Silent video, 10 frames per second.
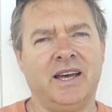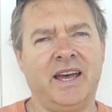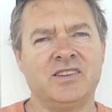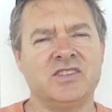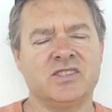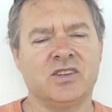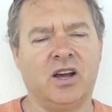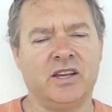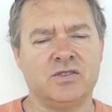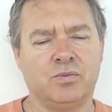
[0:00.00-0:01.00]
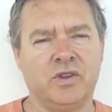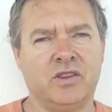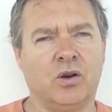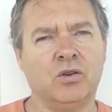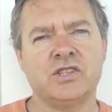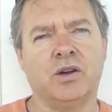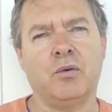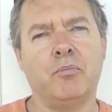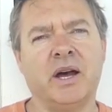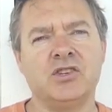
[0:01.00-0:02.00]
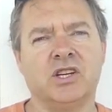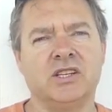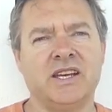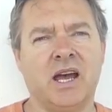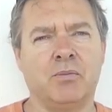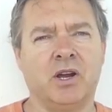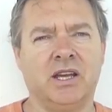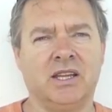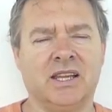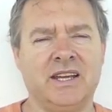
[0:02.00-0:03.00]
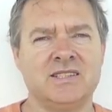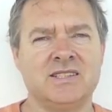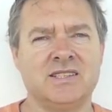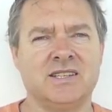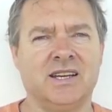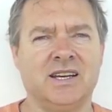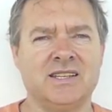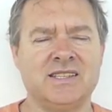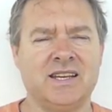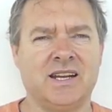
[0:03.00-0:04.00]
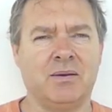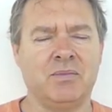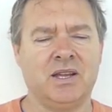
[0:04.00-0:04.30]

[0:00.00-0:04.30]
exercise with also a budget camera and lens setup.